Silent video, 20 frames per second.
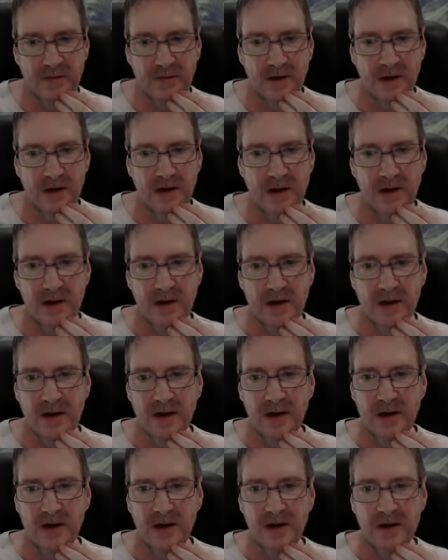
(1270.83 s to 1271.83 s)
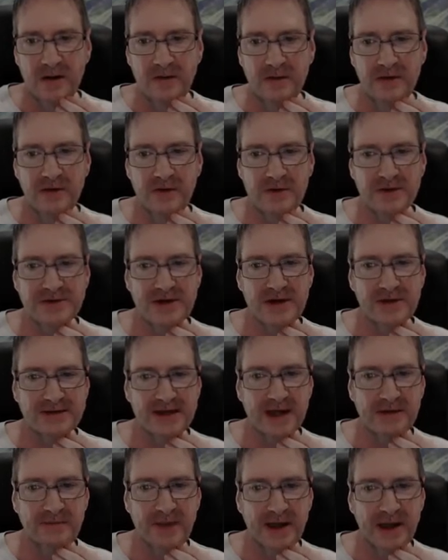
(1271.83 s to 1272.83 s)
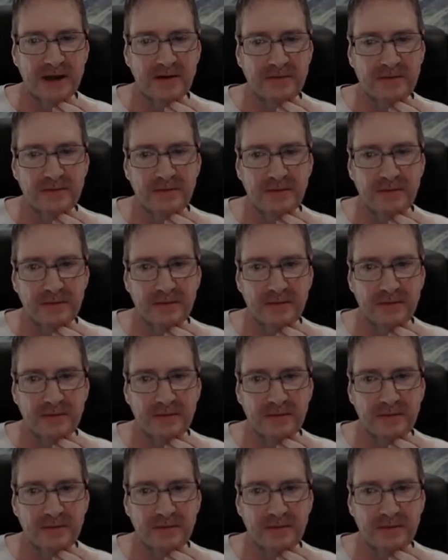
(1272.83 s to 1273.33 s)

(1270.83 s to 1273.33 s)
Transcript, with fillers: um, the results aren't bad,